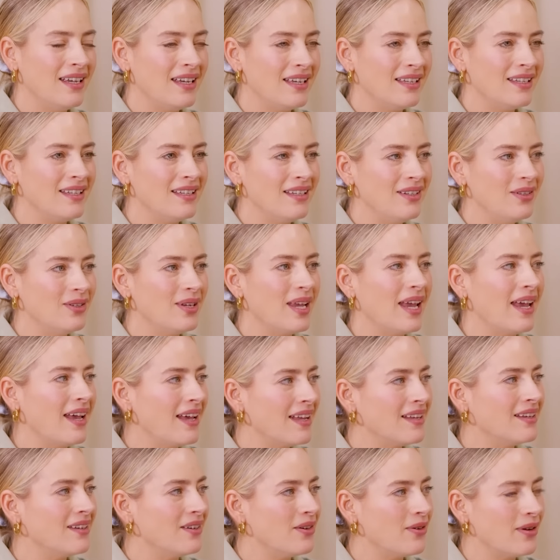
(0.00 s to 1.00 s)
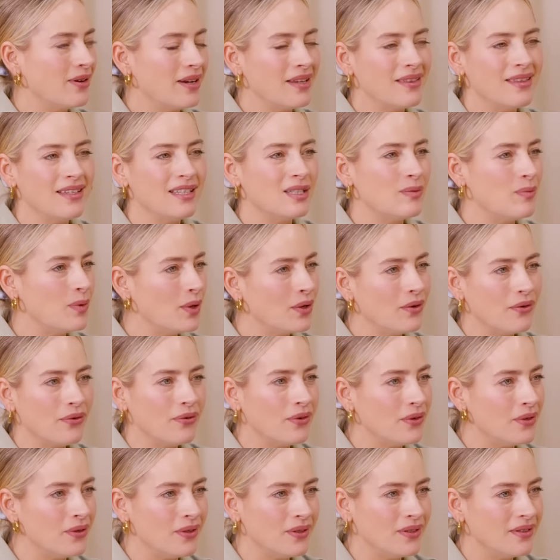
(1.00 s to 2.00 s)
And you can create these
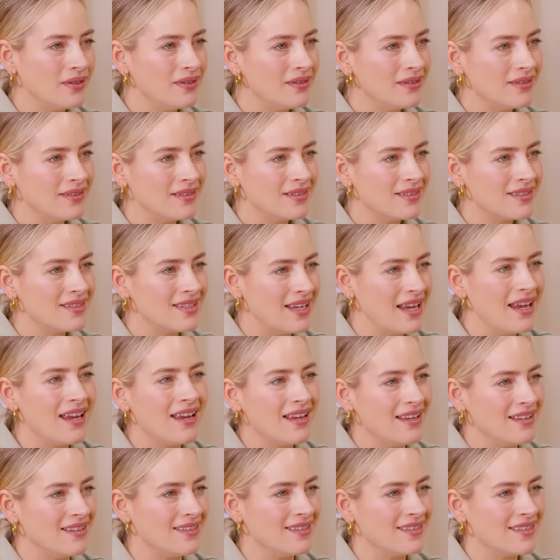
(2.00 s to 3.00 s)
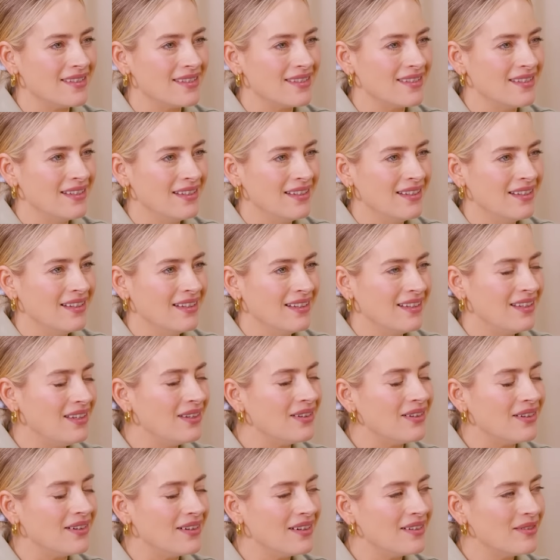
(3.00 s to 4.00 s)
beautiful scenes,
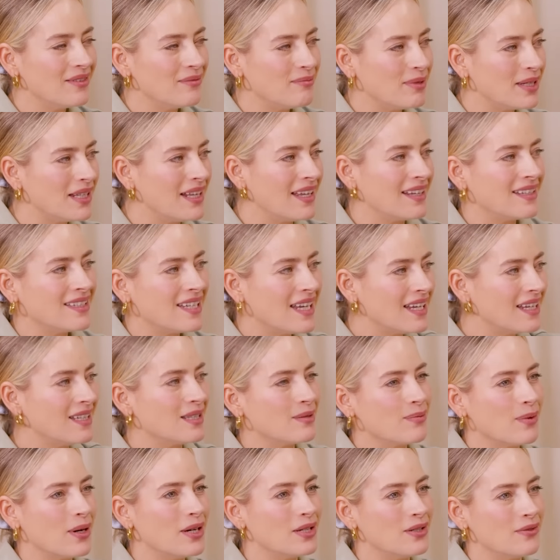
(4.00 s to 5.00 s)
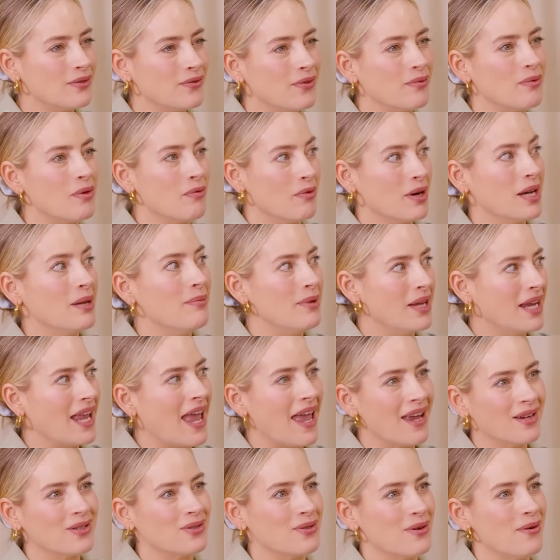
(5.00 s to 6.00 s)
but like take inspiration from the really big
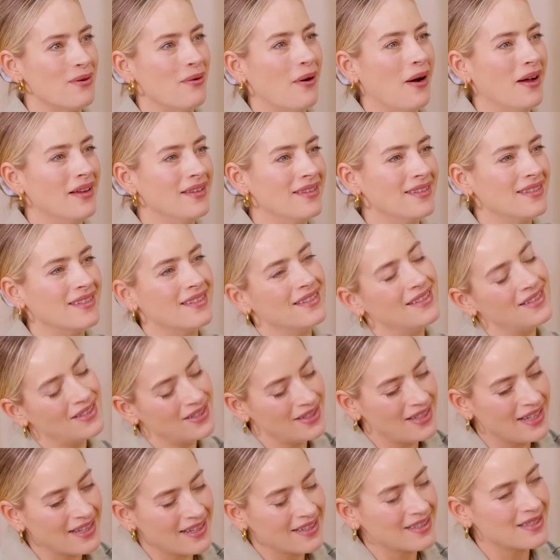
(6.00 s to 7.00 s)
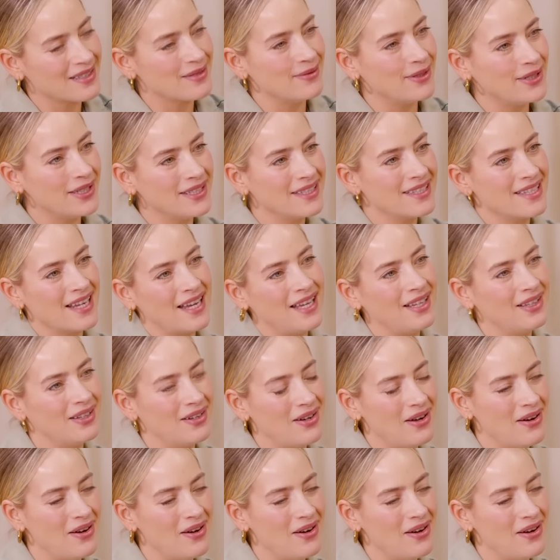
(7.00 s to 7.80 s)
extra ones and do like a smaller scale at